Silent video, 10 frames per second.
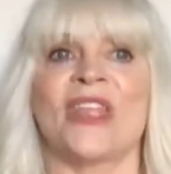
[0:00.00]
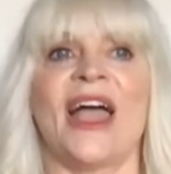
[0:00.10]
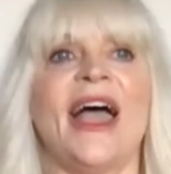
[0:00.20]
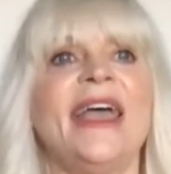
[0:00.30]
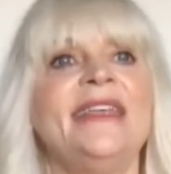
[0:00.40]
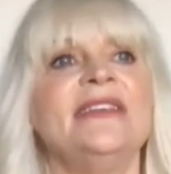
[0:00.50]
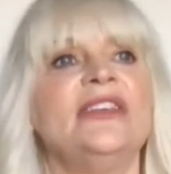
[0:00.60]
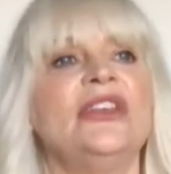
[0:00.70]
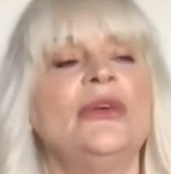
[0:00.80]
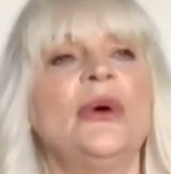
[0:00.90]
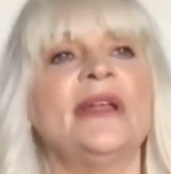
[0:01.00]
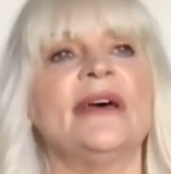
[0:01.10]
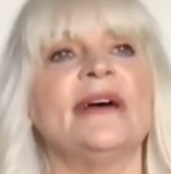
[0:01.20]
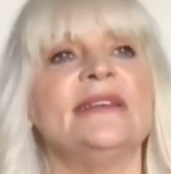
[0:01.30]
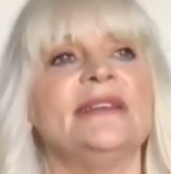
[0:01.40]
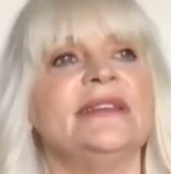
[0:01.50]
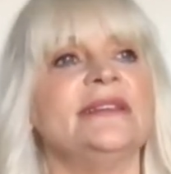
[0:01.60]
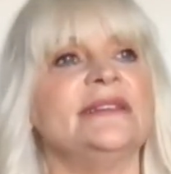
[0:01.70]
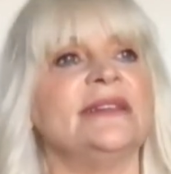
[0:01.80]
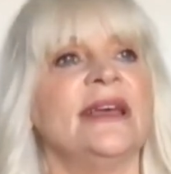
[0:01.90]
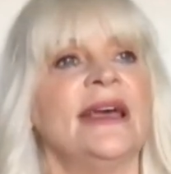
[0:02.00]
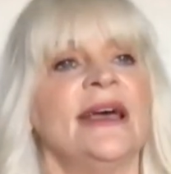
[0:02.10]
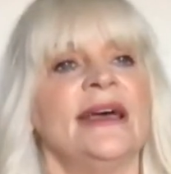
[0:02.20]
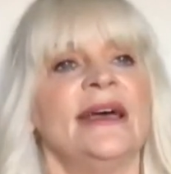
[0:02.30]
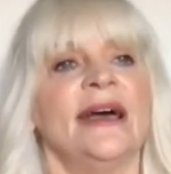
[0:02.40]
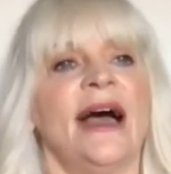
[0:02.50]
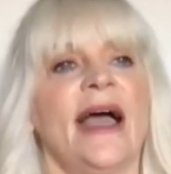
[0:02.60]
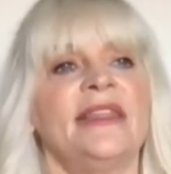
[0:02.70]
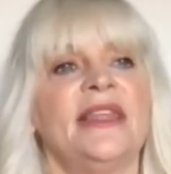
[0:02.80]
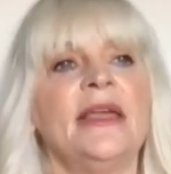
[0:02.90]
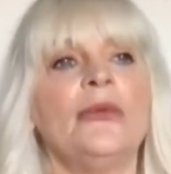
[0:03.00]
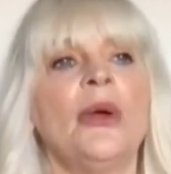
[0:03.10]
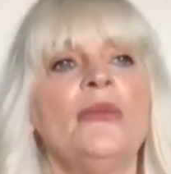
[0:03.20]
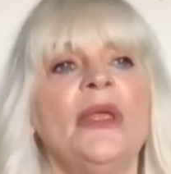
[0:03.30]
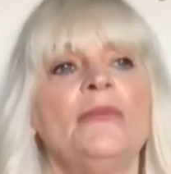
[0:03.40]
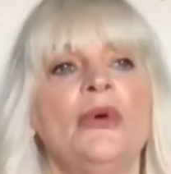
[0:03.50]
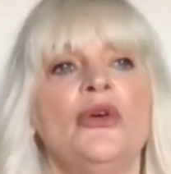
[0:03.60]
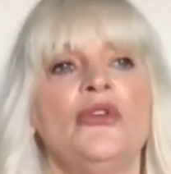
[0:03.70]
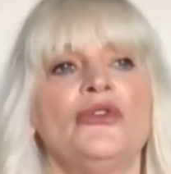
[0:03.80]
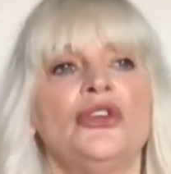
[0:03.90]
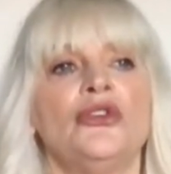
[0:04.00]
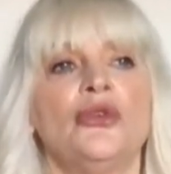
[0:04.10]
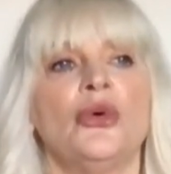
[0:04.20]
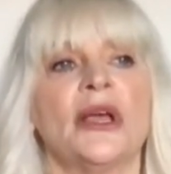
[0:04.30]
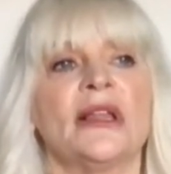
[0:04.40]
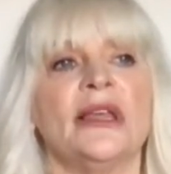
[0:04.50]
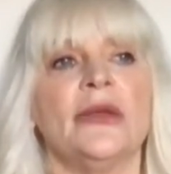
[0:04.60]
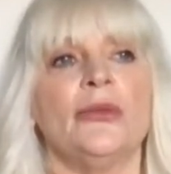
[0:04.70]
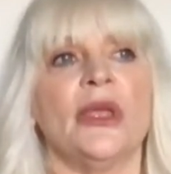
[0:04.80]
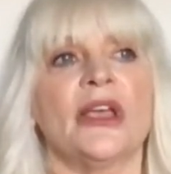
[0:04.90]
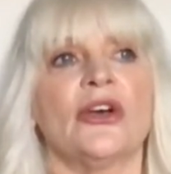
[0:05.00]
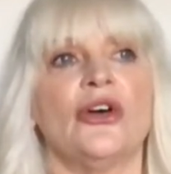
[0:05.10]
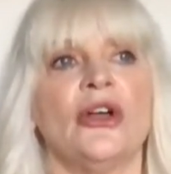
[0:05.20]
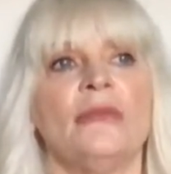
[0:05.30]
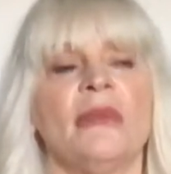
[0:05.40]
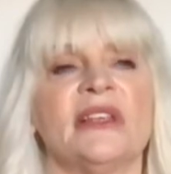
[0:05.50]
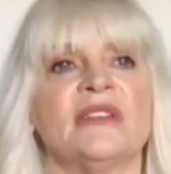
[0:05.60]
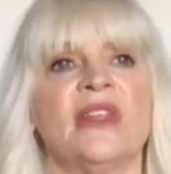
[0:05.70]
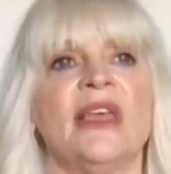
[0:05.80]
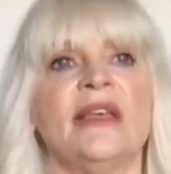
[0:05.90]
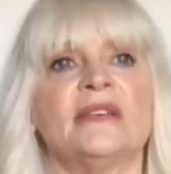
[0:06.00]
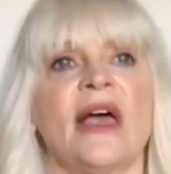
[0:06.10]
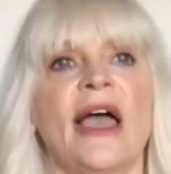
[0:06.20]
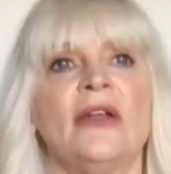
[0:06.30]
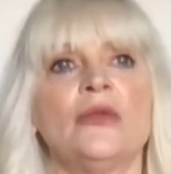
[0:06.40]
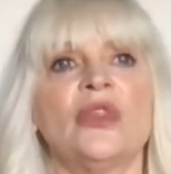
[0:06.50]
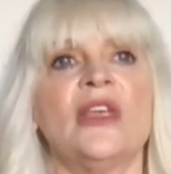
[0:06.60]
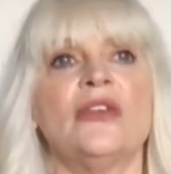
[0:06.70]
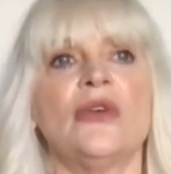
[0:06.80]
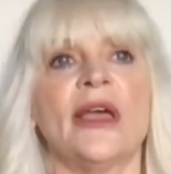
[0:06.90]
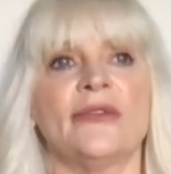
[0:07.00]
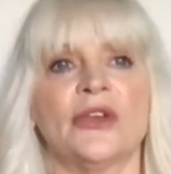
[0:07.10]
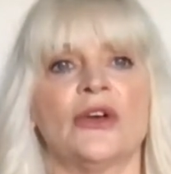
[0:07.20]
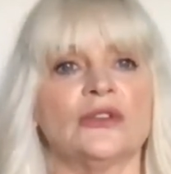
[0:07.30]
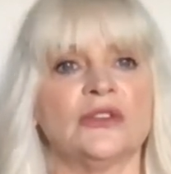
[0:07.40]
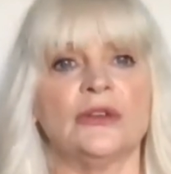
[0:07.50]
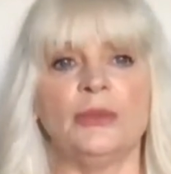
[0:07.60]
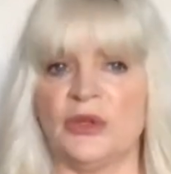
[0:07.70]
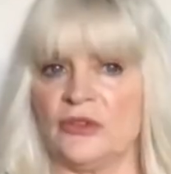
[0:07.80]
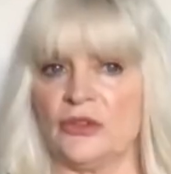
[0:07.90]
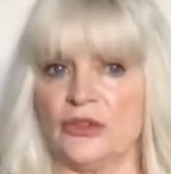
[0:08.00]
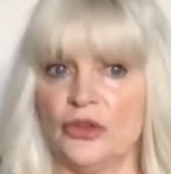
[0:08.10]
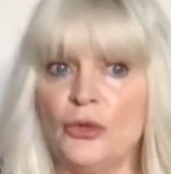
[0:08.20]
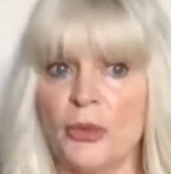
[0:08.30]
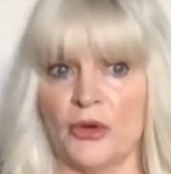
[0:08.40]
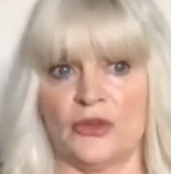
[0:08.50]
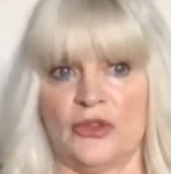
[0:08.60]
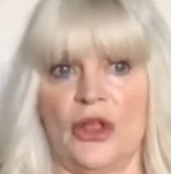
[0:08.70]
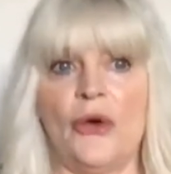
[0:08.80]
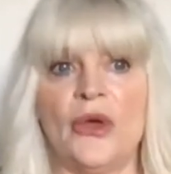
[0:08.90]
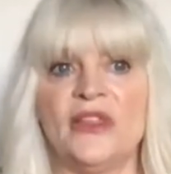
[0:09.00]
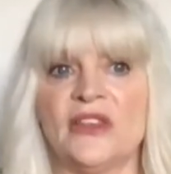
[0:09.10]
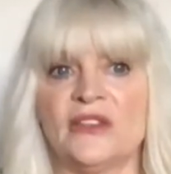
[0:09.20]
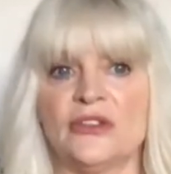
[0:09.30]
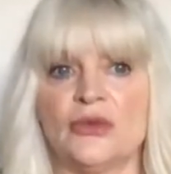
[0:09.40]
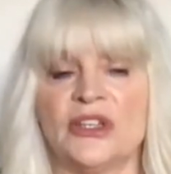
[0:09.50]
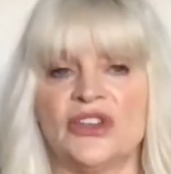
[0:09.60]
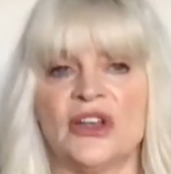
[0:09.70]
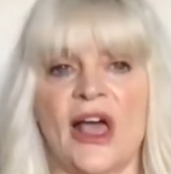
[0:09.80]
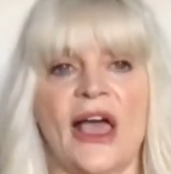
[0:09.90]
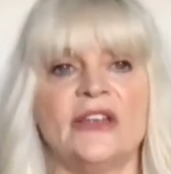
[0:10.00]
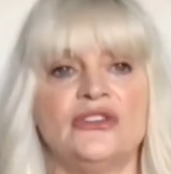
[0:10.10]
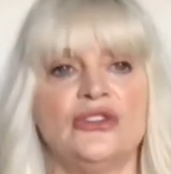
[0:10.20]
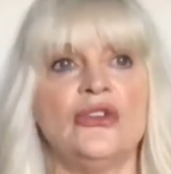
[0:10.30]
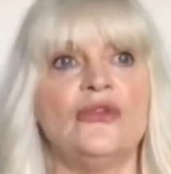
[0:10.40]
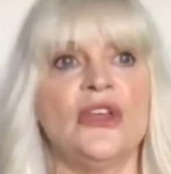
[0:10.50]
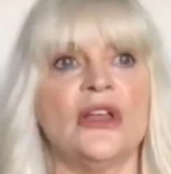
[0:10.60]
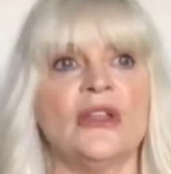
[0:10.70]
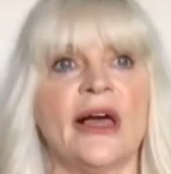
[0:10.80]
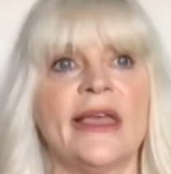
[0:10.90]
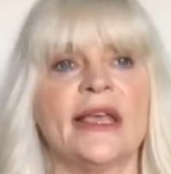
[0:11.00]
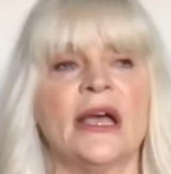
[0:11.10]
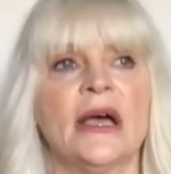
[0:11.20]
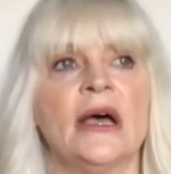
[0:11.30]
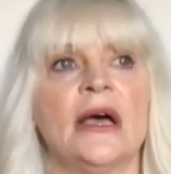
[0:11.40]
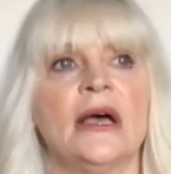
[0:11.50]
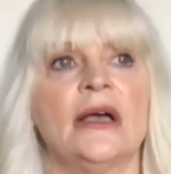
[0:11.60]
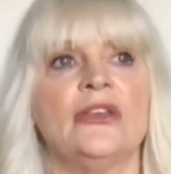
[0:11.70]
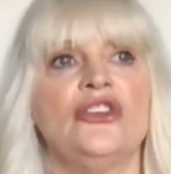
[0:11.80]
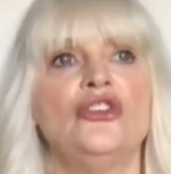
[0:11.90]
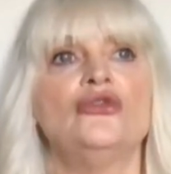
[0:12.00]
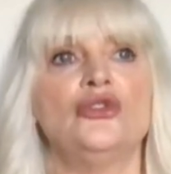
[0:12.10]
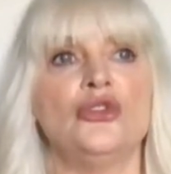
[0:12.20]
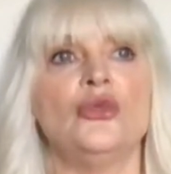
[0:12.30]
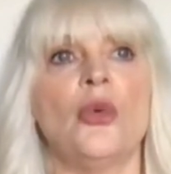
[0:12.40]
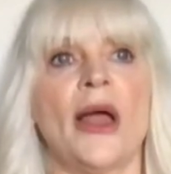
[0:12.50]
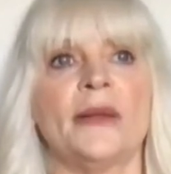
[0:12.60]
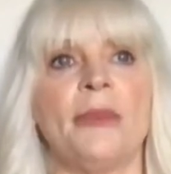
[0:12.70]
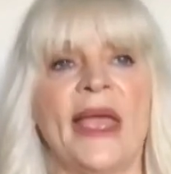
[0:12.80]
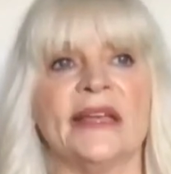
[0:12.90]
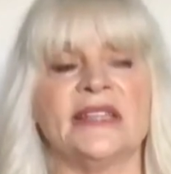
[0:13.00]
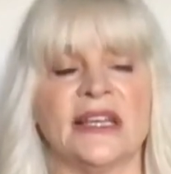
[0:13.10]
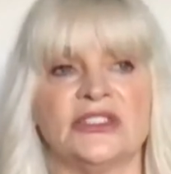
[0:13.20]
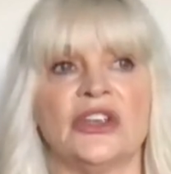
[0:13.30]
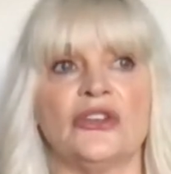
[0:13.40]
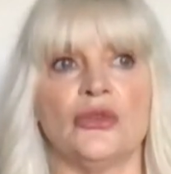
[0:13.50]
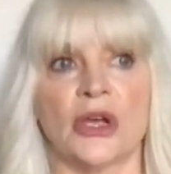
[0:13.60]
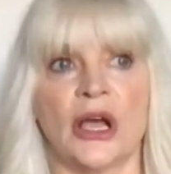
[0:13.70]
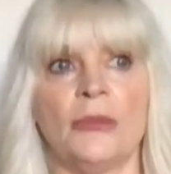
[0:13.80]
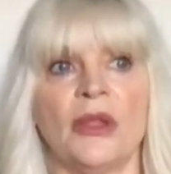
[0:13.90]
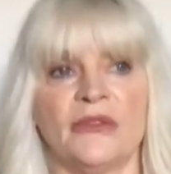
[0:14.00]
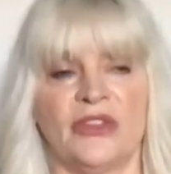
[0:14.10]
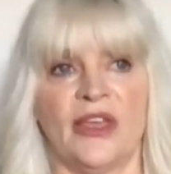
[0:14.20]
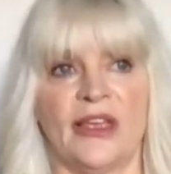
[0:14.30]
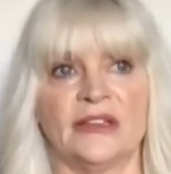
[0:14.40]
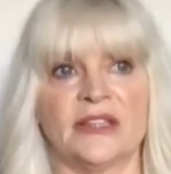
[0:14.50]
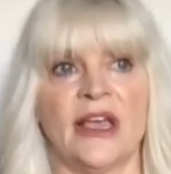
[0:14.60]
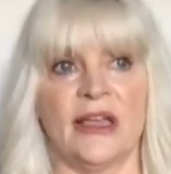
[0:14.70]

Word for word: I, you know what? I, I think when we move too quickly, we could miss things. I don't think you have to go super super slow in this situation. I do feel like you do want to pay attention to a couple of things.